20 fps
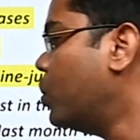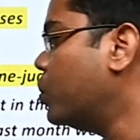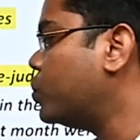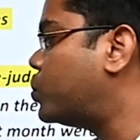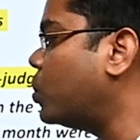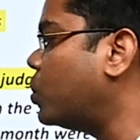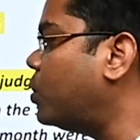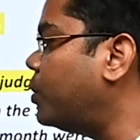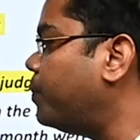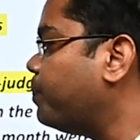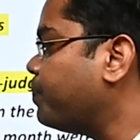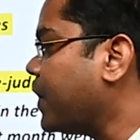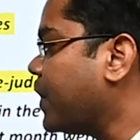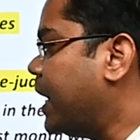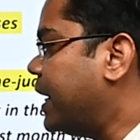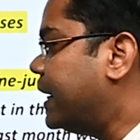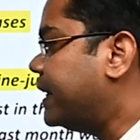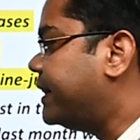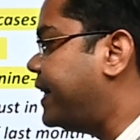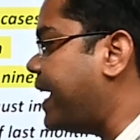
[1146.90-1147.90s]
so
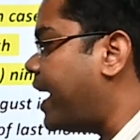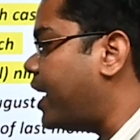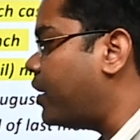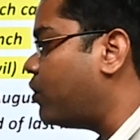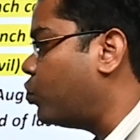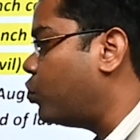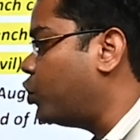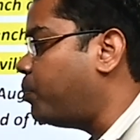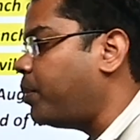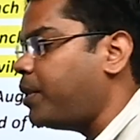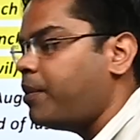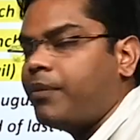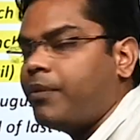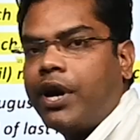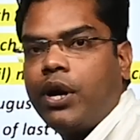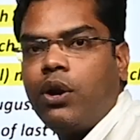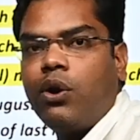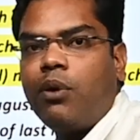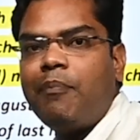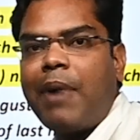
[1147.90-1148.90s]
there would be
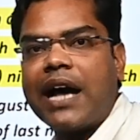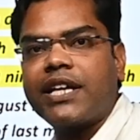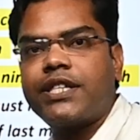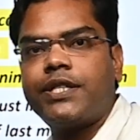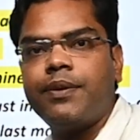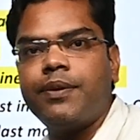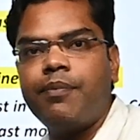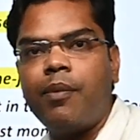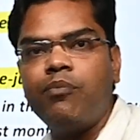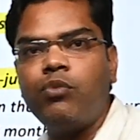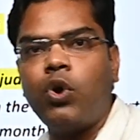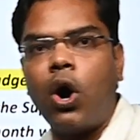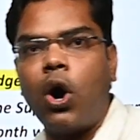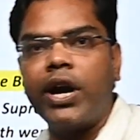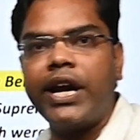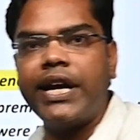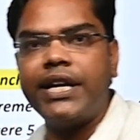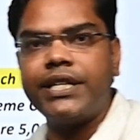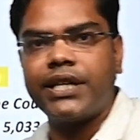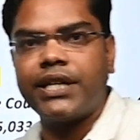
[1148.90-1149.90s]
maximum
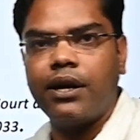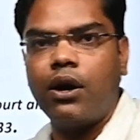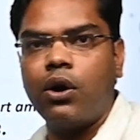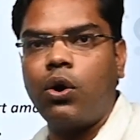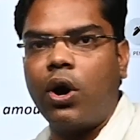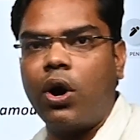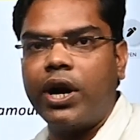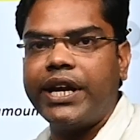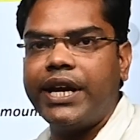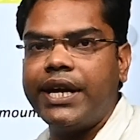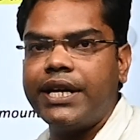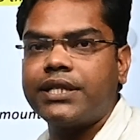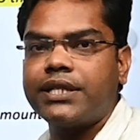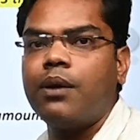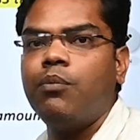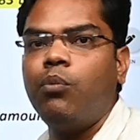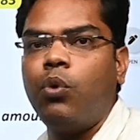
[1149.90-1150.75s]
coordination,